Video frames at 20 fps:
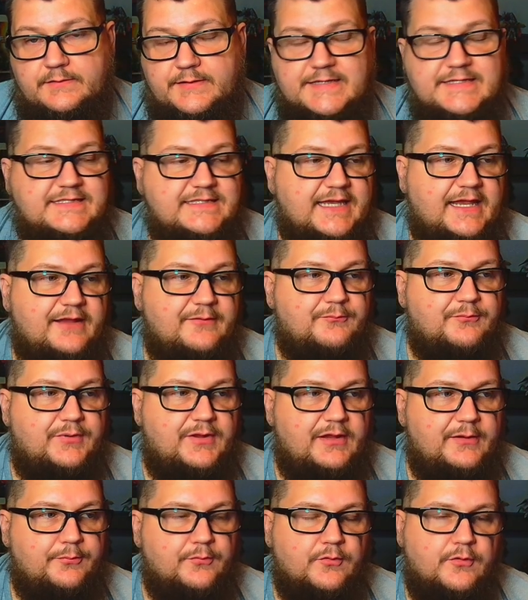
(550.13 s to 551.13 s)
These same
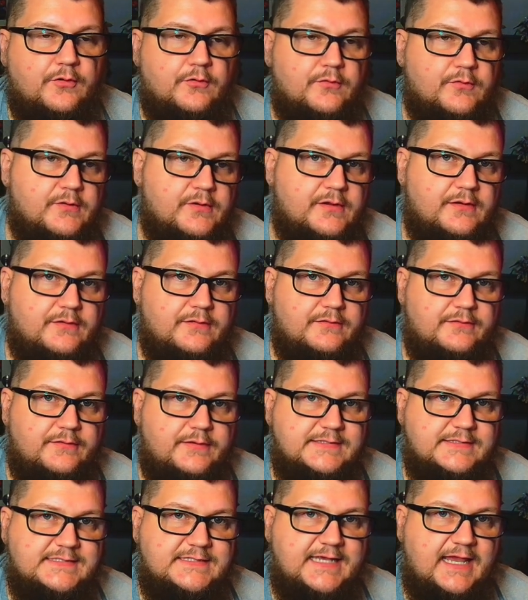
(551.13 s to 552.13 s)
people,
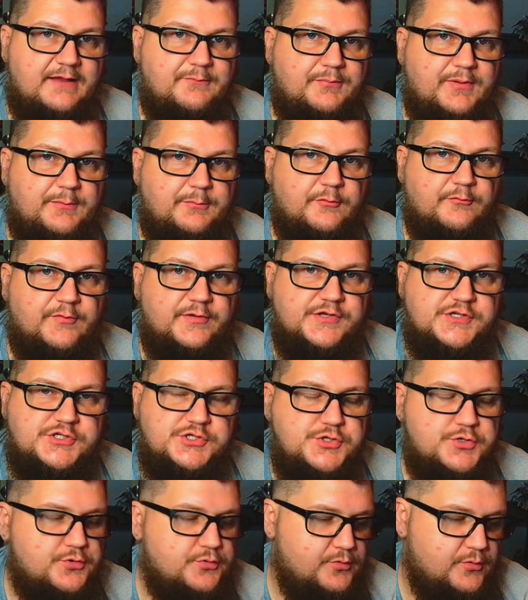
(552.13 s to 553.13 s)
these same people that
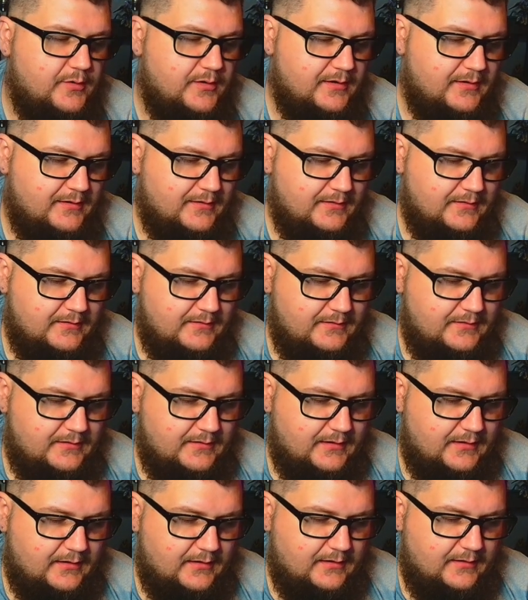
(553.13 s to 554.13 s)
you
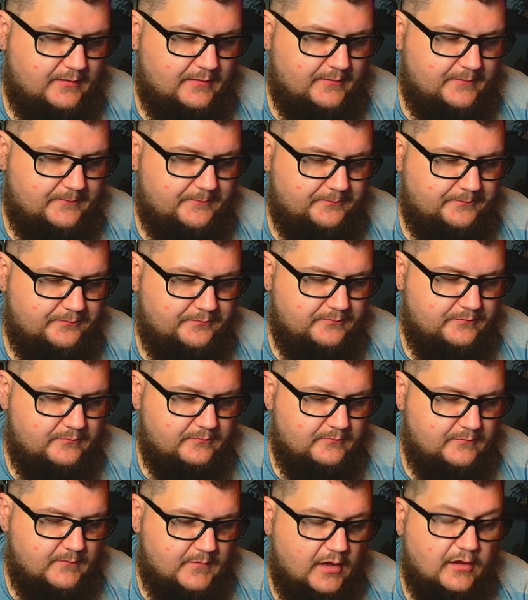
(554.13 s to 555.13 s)
uh,
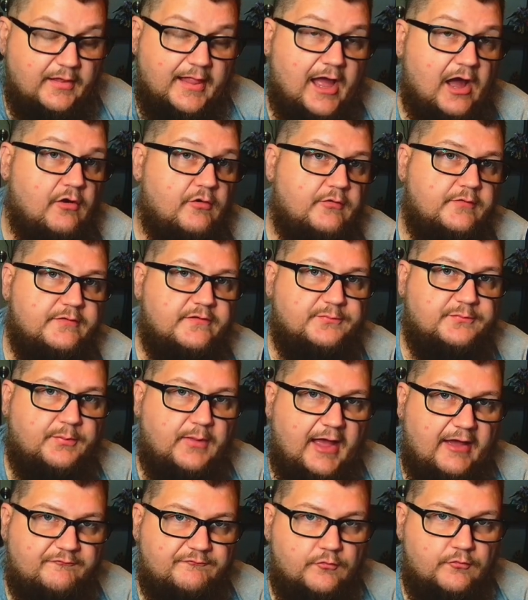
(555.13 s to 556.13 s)
allow on this
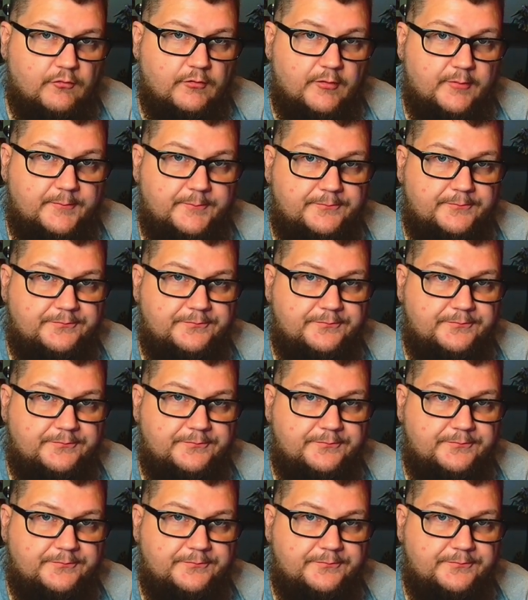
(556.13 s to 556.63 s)
platform